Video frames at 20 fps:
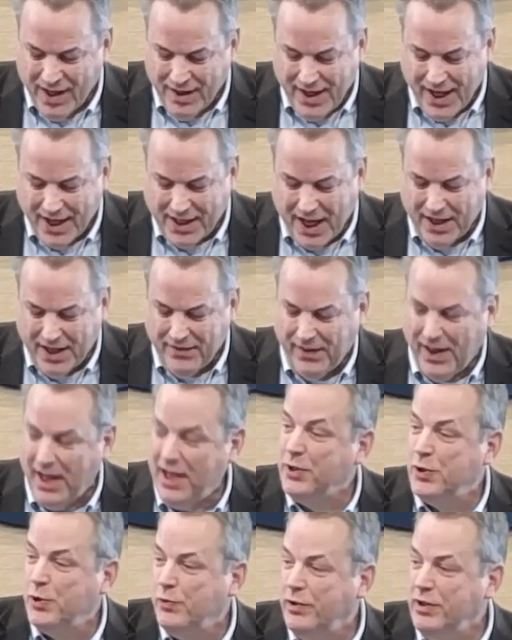That kind of
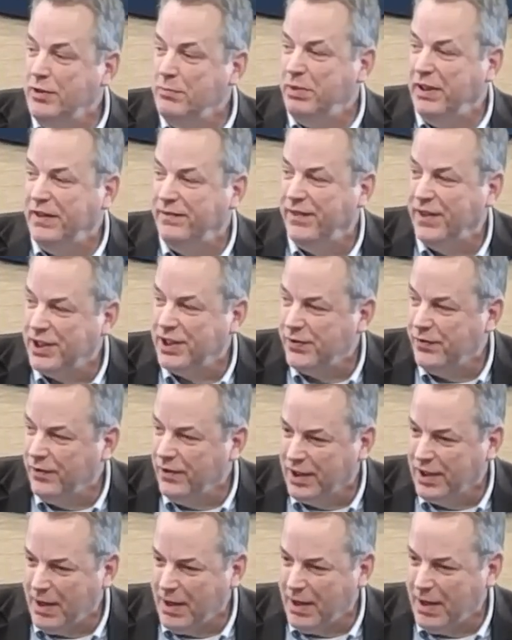language wouldn't be fixed for
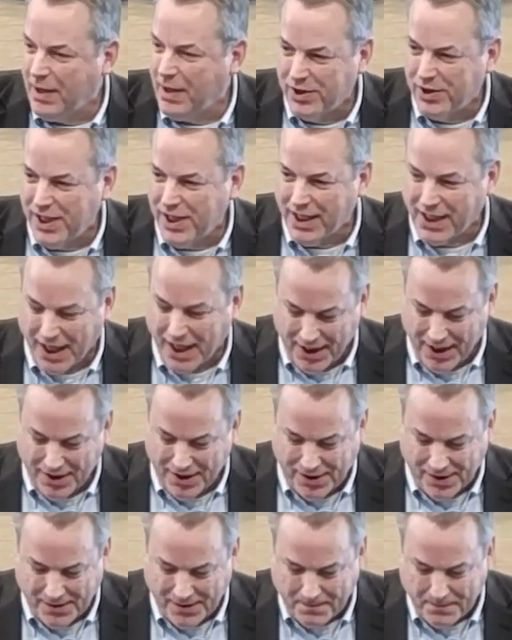a couple more
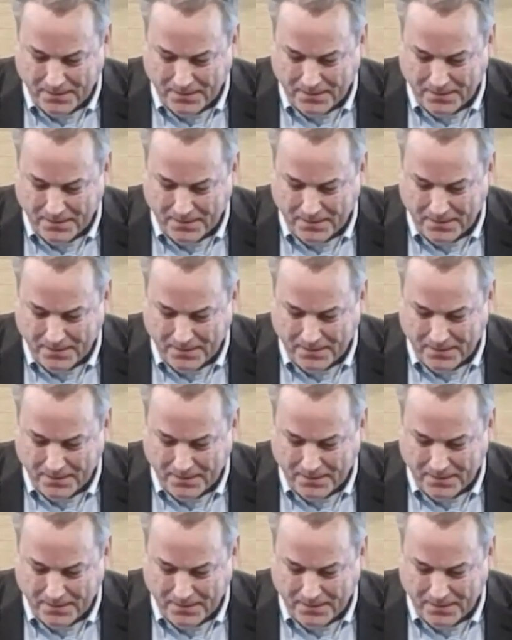decades.